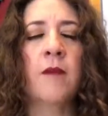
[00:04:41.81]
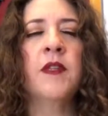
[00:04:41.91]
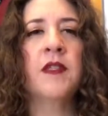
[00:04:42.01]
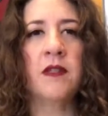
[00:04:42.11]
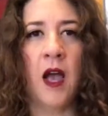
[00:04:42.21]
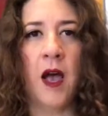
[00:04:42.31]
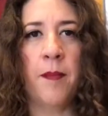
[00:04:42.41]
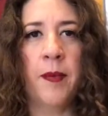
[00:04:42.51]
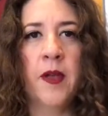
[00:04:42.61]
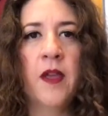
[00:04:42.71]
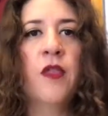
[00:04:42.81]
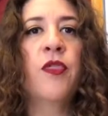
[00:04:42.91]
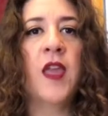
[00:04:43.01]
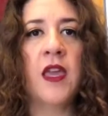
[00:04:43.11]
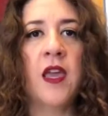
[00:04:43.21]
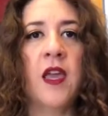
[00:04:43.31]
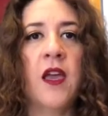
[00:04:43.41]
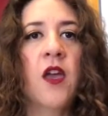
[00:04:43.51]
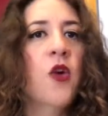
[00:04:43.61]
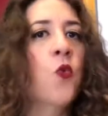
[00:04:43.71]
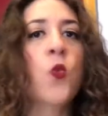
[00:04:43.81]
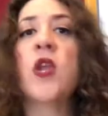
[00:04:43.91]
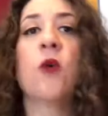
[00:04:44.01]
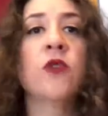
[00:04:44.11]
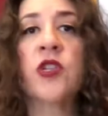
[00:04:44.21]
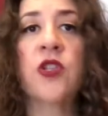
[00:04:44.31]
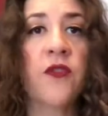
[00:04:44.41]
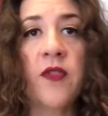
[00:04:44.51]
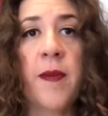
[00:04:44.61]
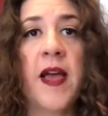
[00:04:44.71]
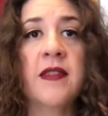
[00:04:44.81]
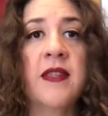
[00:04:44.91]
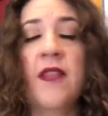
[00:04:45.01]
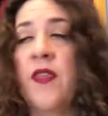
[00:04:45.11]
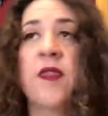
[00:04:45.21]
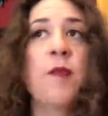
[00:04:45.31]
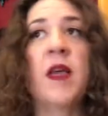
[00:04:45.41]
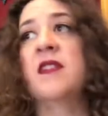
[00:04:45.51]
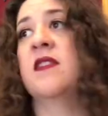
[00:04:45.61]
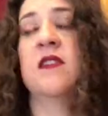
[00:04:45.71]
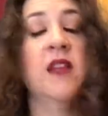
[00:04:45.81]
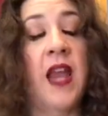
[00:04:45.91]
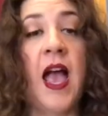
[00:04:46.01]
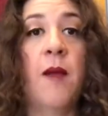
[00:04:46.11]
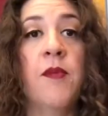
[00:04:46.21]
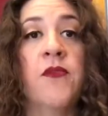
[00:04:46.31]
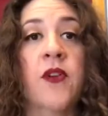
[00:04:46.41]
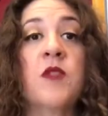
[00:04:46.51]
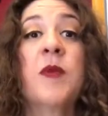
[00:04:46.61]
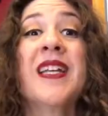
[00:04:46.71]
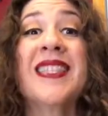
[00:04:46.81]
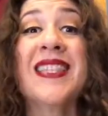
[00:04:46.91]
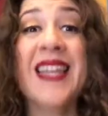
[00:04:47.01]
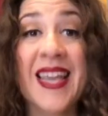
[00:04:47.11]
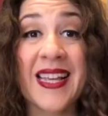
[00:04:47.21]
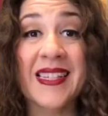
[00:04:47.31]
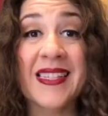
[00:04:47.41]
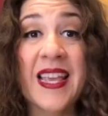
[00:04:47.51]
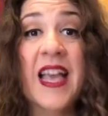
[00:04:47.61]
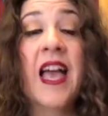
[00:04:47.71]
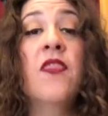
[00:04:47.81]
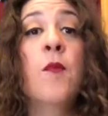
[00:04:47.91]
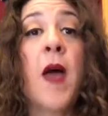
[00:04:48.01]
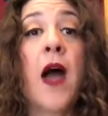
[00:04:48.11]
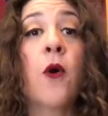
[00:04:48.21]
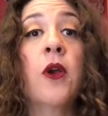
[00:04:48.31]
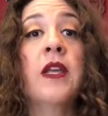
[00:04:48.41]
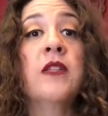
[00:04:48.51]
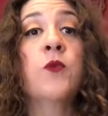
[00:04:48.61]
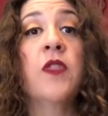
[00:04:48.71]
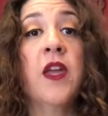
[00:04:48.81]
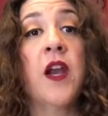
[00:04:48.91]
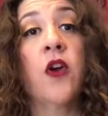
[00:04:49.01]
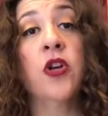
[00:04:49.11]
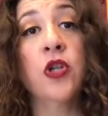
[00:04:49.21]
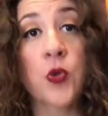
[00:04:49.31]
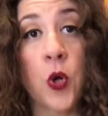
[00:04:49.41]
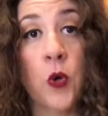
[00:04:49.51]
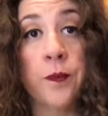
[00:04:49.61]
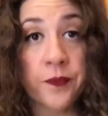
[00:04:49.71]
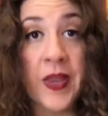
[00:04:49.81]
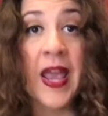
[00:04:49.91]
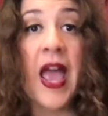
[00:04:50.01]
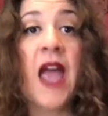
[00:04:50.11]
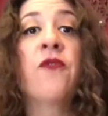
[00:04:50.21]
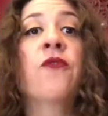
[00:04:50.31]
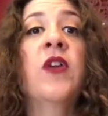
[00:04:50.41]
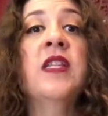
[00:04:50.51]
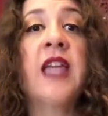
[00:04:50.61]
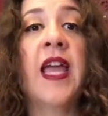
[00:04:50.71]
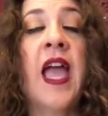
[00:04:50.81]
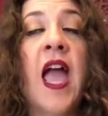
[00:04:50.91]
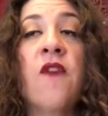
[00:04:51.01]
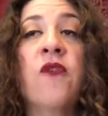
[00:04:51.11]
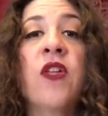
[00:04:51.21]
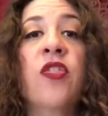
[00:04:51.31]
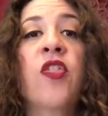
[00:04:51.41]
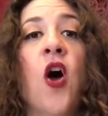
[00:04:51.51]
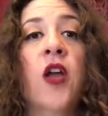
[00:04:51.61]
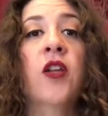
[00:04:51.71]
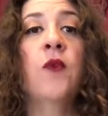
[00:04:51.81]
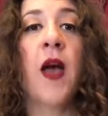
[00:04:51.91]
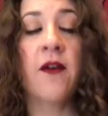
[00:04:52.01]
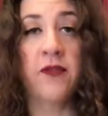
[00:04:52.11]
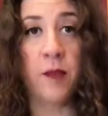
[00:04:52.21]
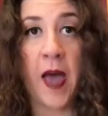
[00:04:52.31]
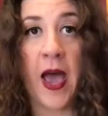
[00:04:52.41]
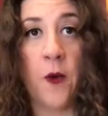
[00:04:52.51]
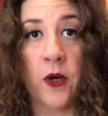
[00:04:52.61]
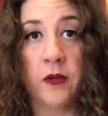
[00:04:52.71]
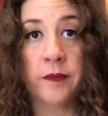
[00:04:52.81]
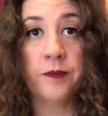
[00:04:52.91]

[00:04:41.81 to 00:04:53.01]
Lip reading: to stop thinking we don't deserve the best and that the best isn't going to happen for us, because it is. And the power is within our control. Every day, every thought, you have the power.